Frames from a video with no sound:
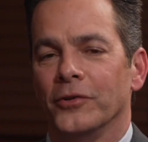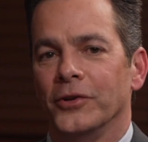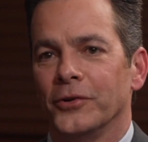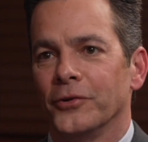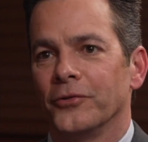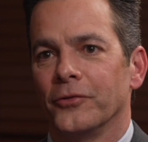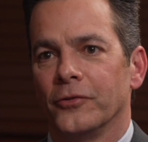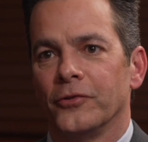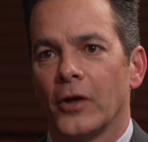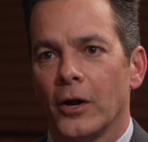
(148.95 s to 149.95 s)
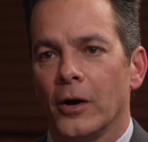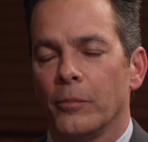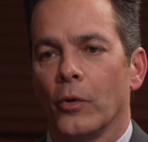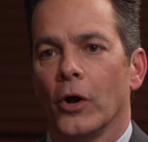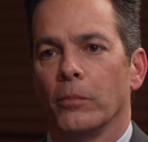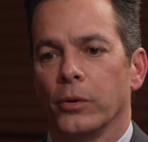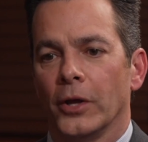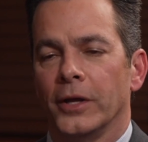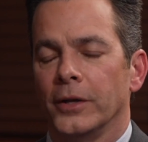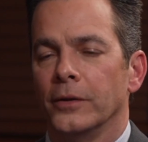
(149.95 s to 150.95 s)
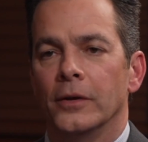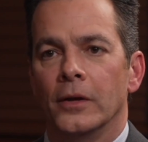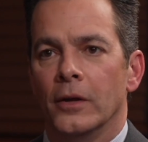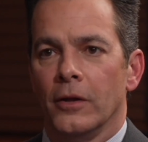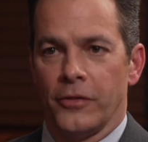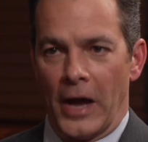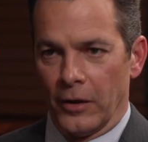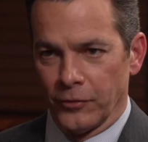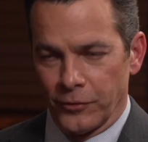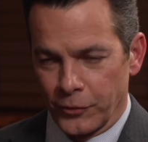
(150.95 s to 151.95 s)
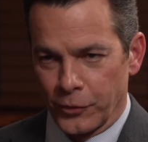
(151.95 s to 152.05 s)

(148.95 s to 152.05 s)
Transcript: the years set up or helped plan thousands of